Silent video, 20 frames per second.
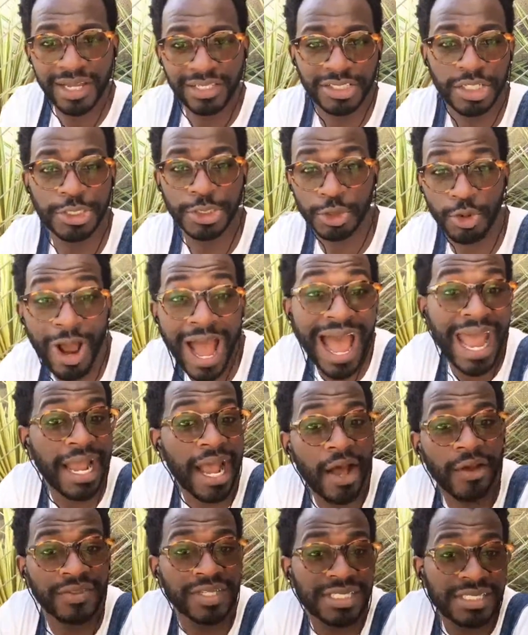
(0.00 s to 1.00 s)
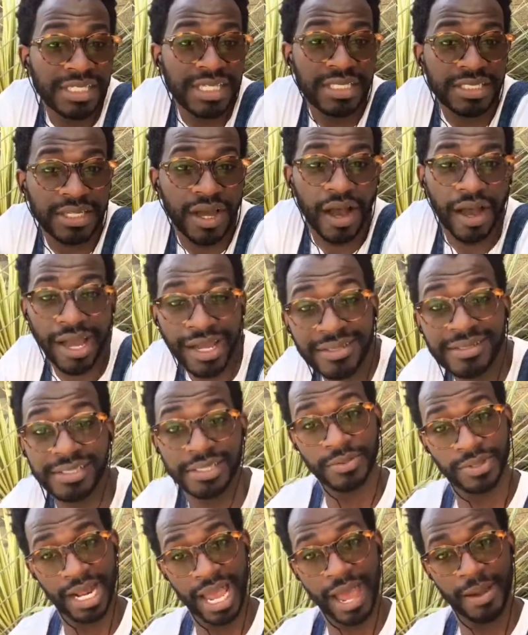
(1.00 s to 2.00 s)
to try out the seesaw and
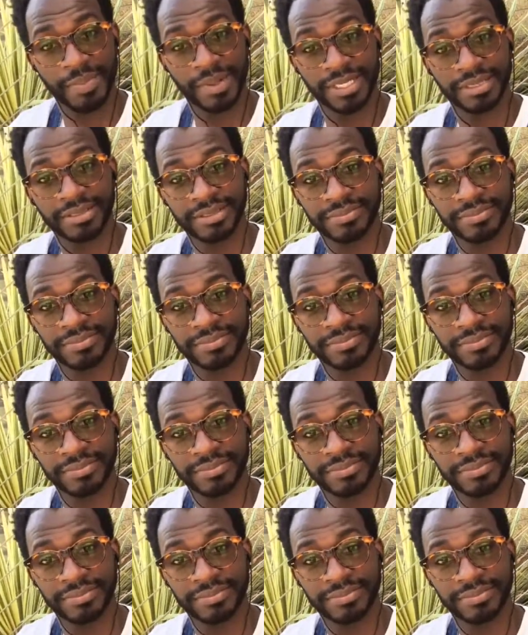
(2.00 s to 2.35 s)
see what happens.